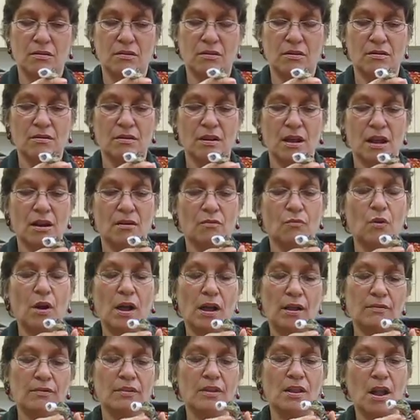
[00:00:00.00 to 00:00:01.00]
They're not,
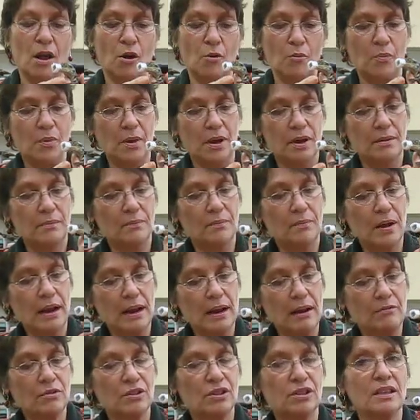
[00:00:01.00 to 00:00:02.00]
well, no, but
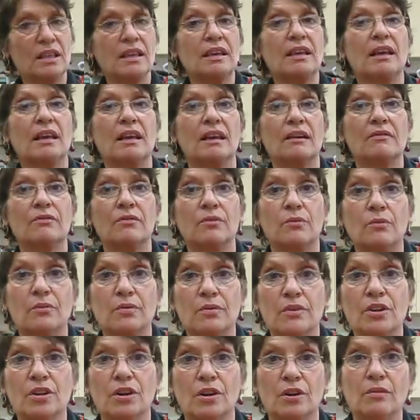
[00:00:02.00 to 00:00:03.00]
I was thinking of,
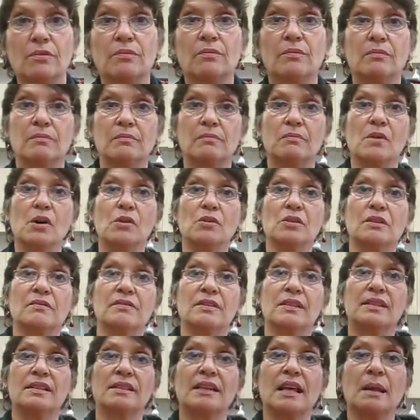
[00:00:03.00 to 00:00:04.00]
mode of
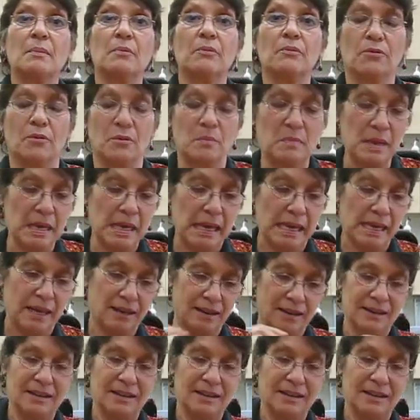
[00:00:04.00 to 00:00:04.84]
escape for me.